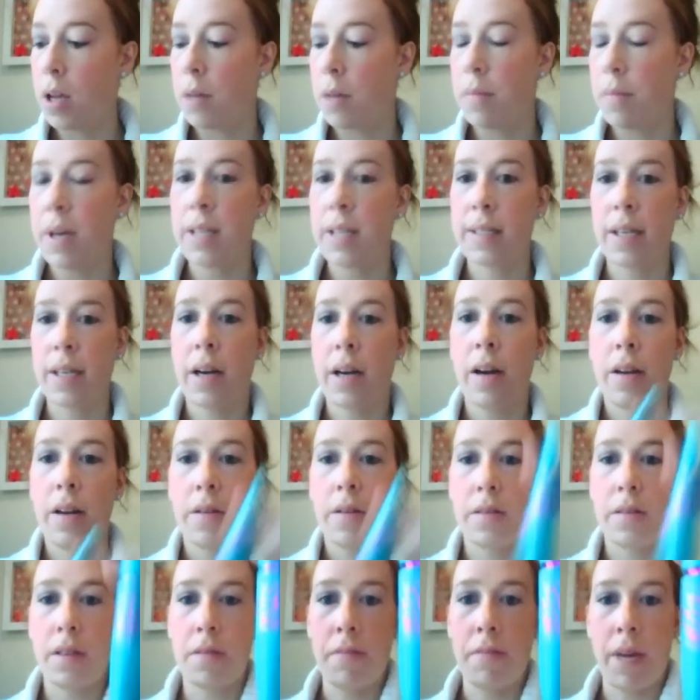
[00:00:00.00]
Mascara, I
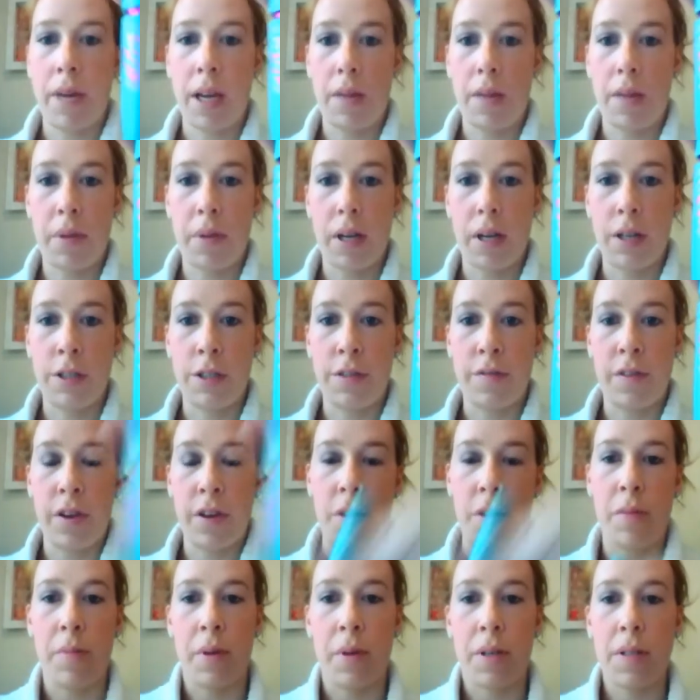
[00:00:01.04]
use the Mega Plush
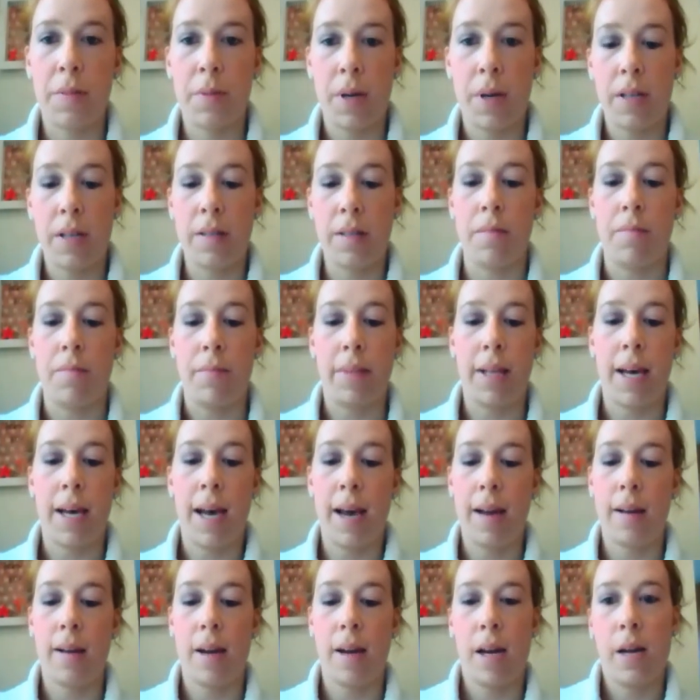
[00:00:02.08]
Volume Express in
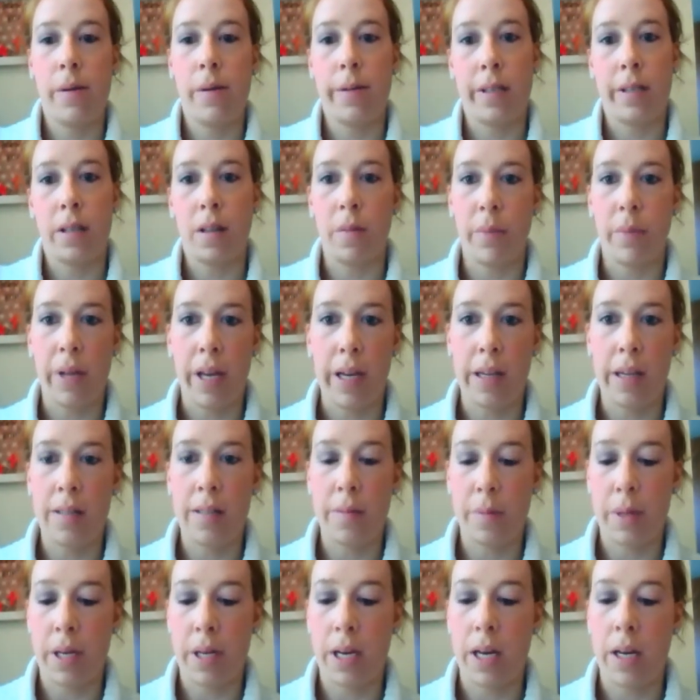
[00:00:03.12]
black. I always get the
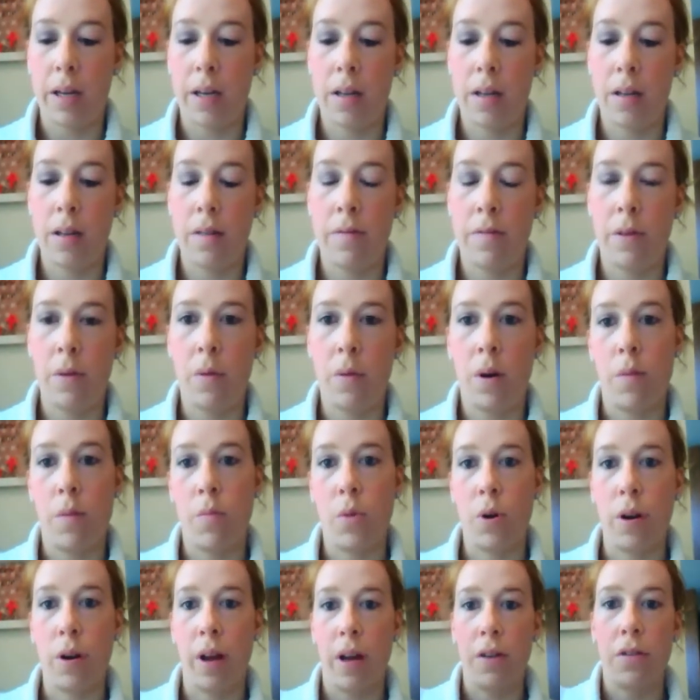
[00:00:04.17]
blackest black. If you want
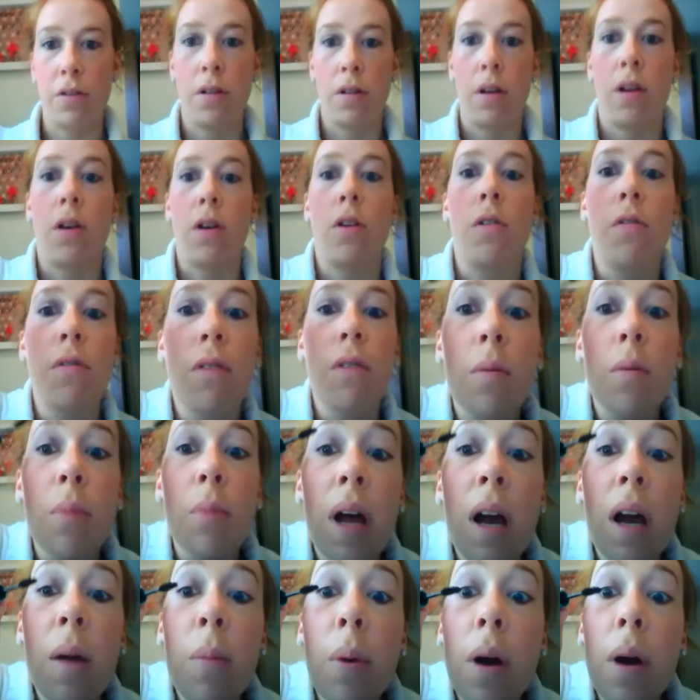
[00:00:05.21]
more natural look, go for a
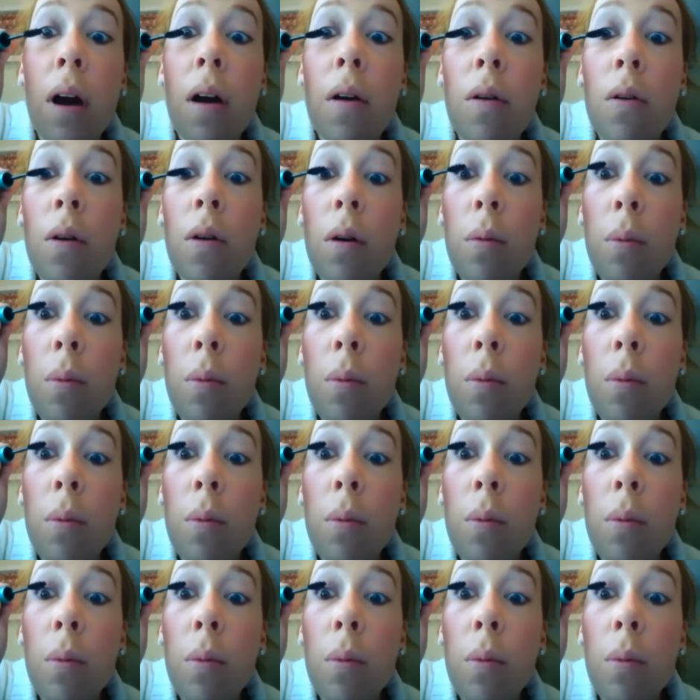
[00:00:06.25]
black brown or